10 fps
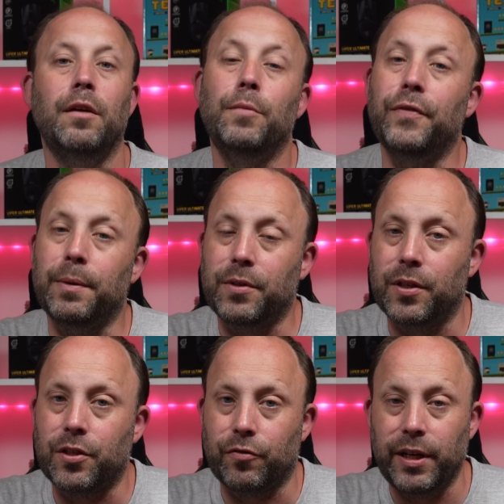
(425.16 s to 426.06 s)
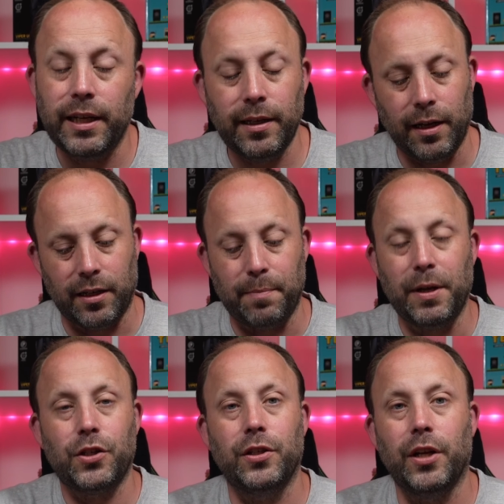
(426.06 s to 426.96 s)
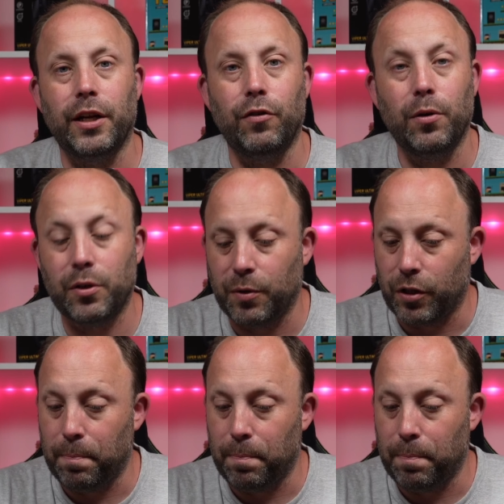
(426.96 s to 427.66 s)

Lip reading: Moving up to the screen, as I mentioned earlier on, because we've got the